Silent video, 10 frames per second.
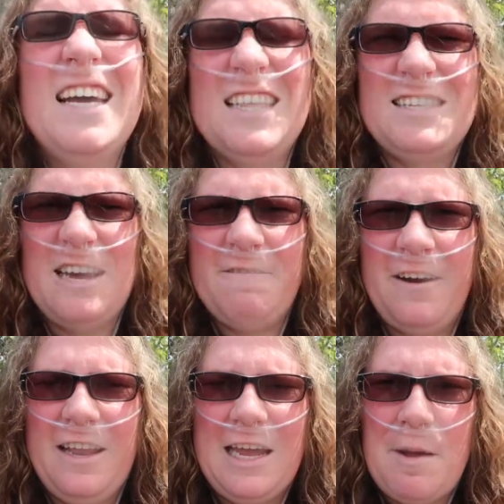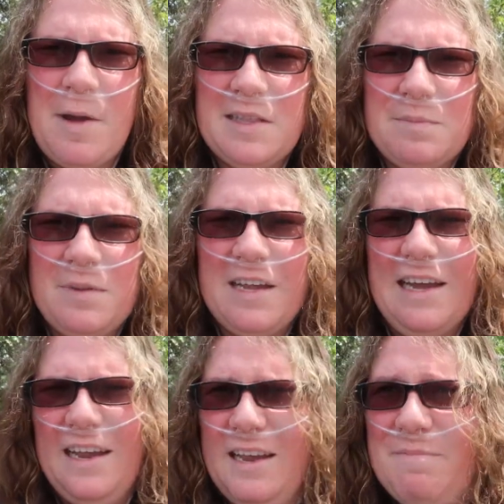the sun finally came out to
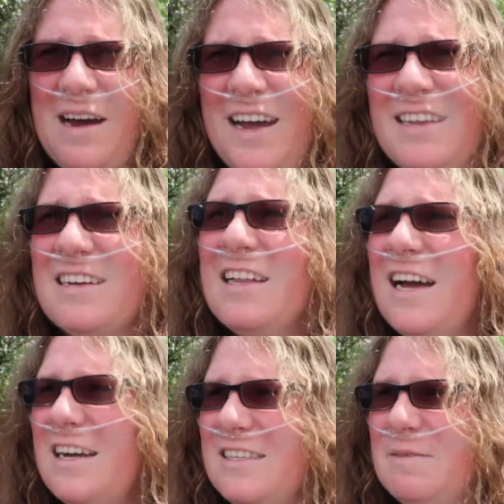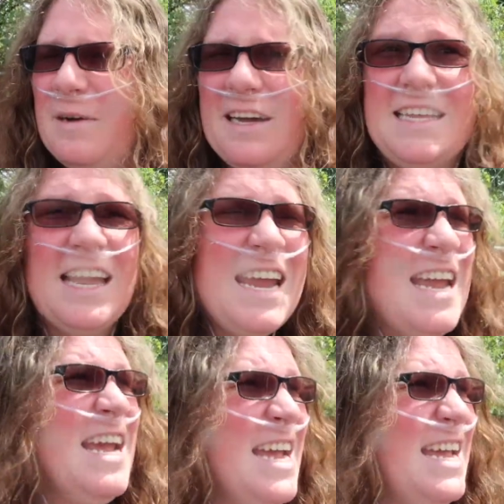play behind the clouds, but
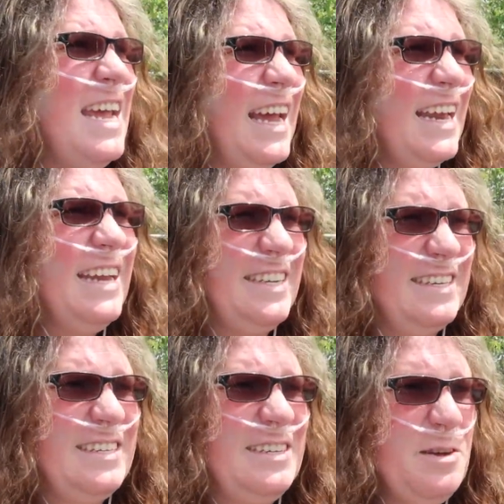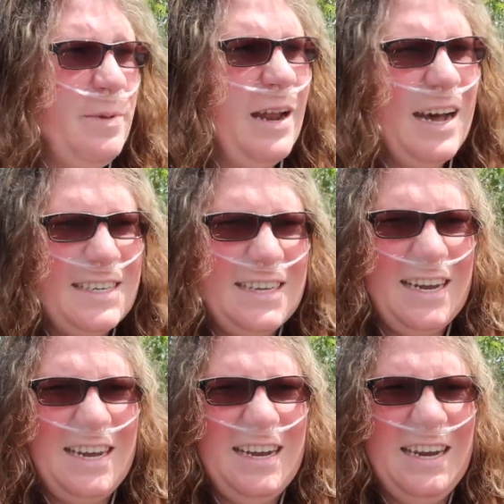it is stupid hot
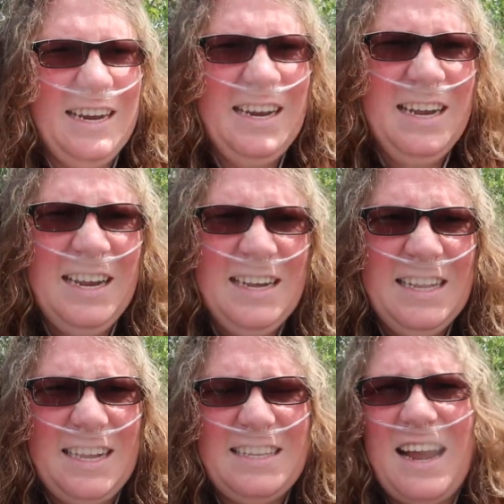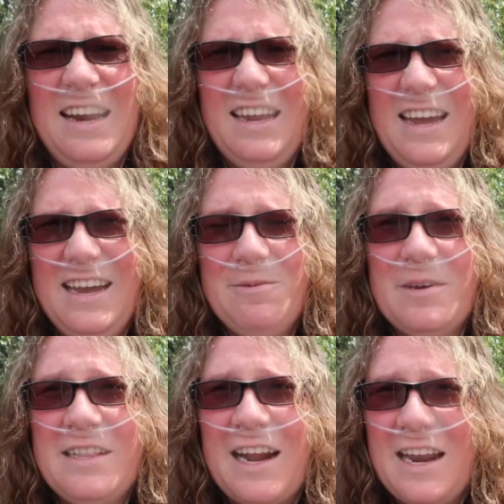today. Like ninety-eight
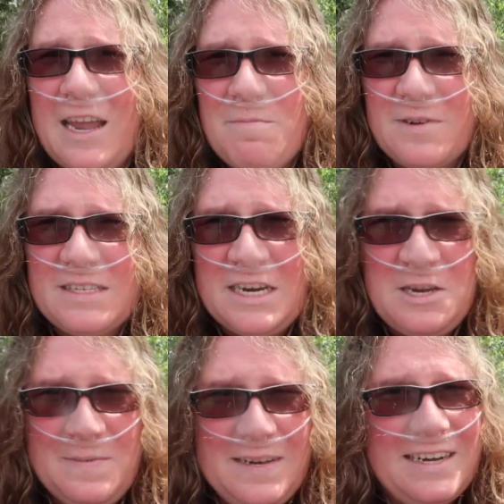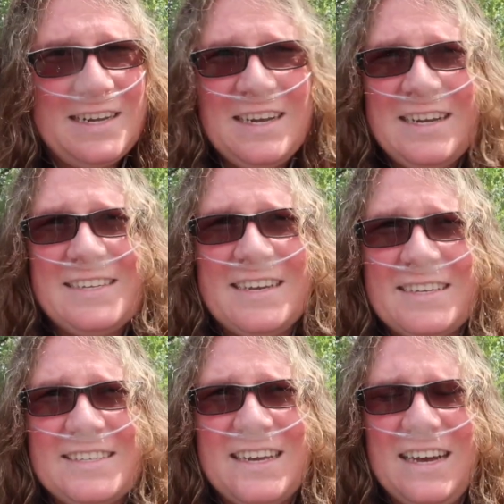with ninety-eight percent humidity. It
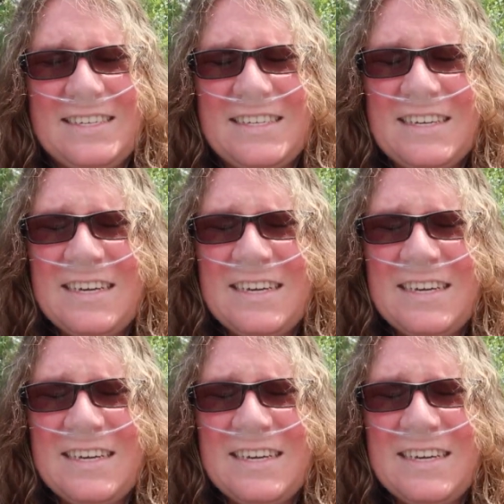just sucks.